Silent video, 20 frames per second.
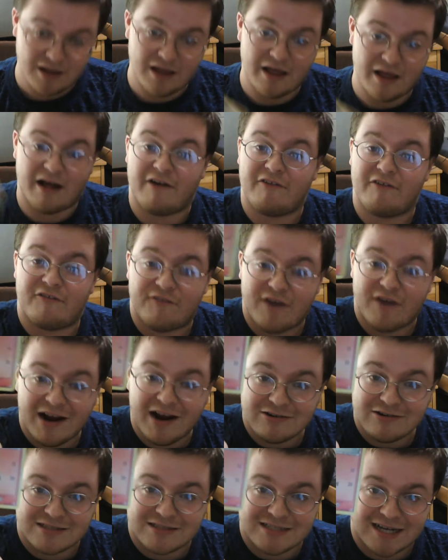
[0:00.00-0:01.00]
a
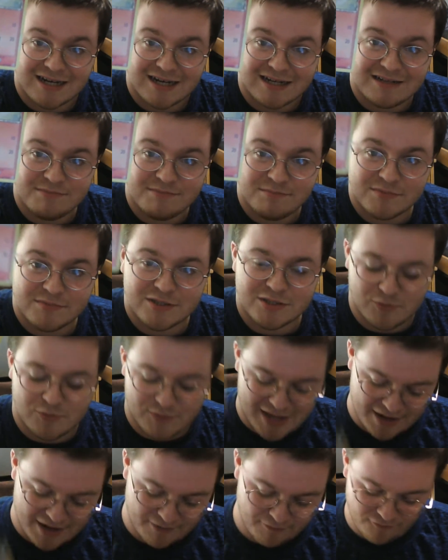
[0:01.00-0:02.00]
fire type. So we
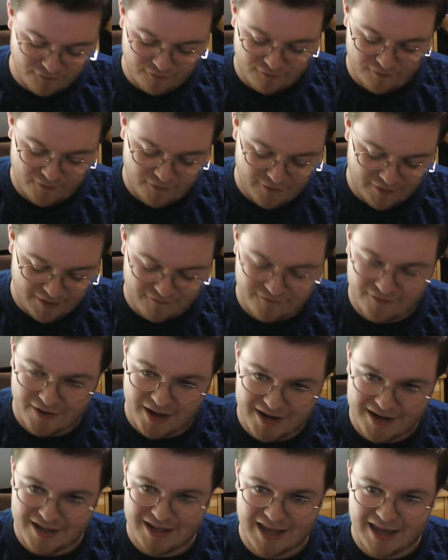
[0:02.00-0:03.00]
had
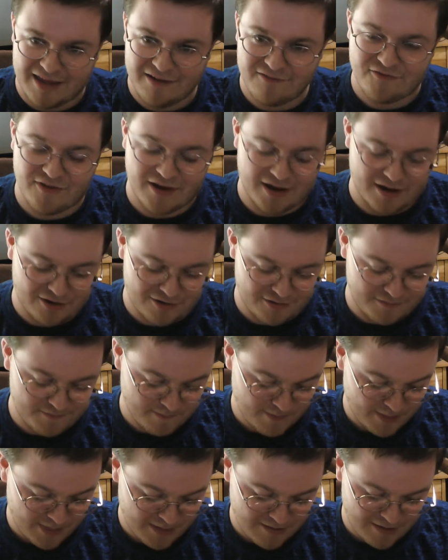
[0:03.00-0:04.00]
fighting and fire.
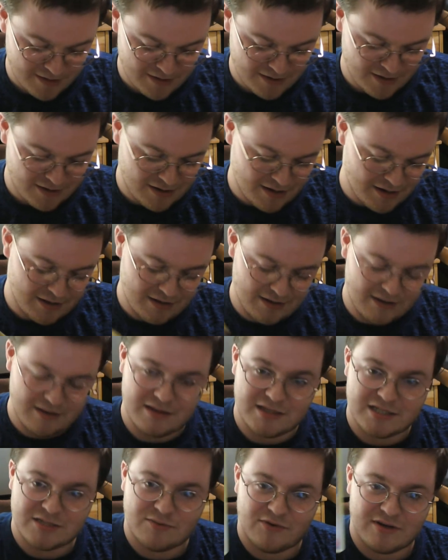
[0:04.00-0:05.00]
And then
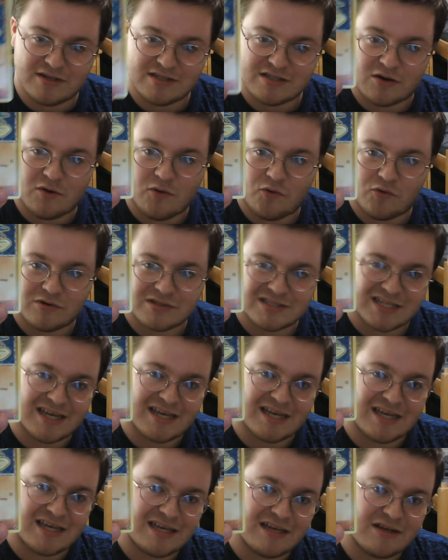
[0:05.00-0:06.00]
this one is, of course,
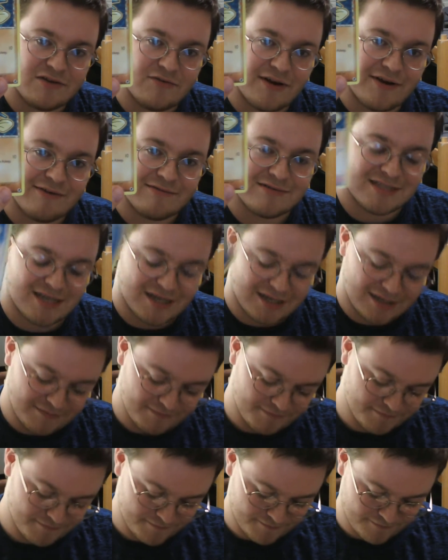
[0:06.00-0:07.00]
a ground type,
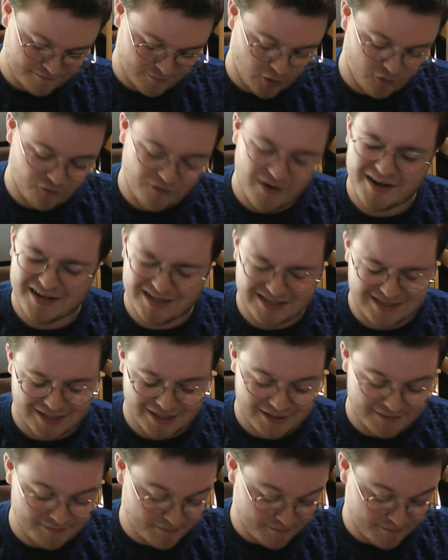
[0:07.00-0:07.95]
or fighting type.